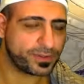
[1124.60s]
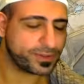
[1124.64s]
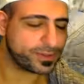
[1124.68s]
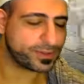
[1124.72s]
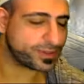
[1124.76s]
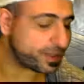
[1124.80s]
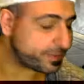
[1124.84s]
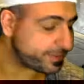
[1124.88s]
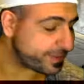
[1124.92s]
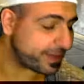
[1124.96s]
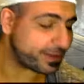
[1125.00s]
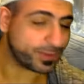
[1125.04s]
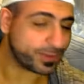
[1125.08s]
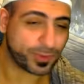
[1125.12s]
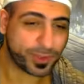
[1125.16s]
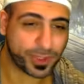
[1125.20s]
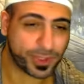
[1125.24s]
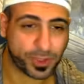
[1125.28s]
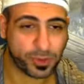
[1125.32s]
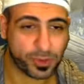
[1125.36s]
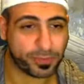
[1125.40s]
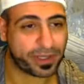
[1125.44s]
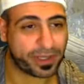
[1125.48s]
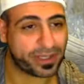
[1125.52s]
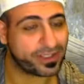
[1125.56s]
Sometimes we
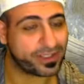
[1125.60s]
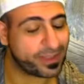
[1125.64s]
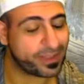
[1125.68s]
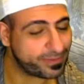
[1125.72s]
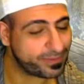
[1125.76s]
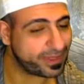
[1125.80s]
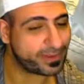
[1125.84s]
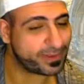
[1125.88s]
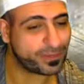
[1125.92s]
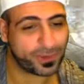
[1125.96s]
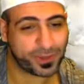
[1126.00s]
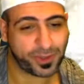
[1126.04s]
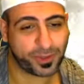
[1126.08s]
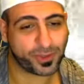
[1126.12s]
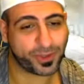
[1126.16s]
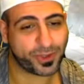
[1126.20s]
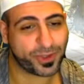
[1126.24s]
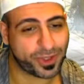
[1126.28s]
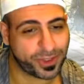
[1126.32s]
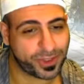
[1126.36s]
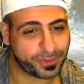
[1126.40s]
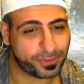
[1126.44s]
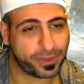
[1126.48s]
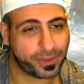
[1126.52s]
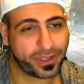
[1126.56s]
do, man. Sometimes we do.
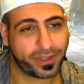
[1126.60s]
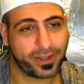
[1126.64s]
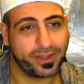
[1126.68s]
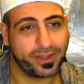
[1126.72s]
Trust me.